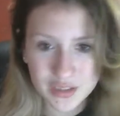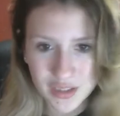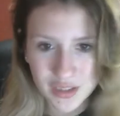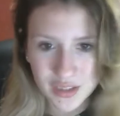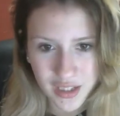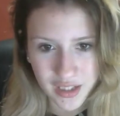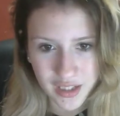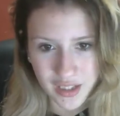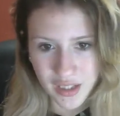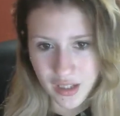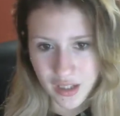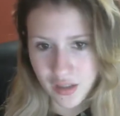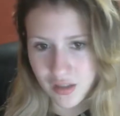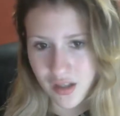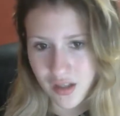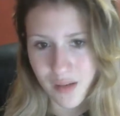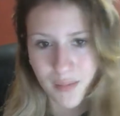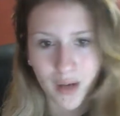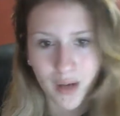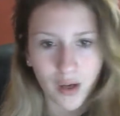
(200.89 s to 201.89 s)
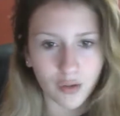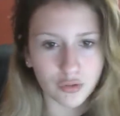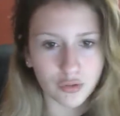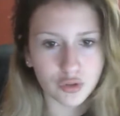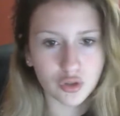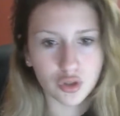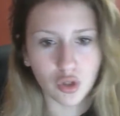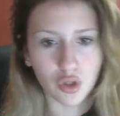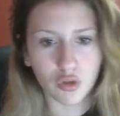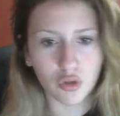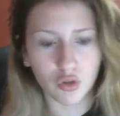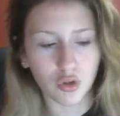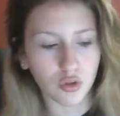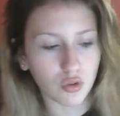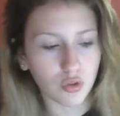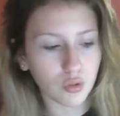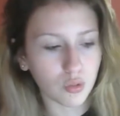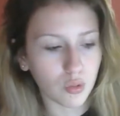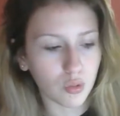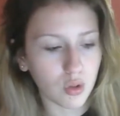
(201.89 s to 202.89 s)
like I'll come out and show
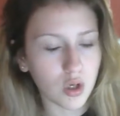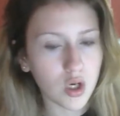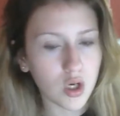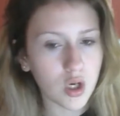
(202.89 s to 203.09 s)
you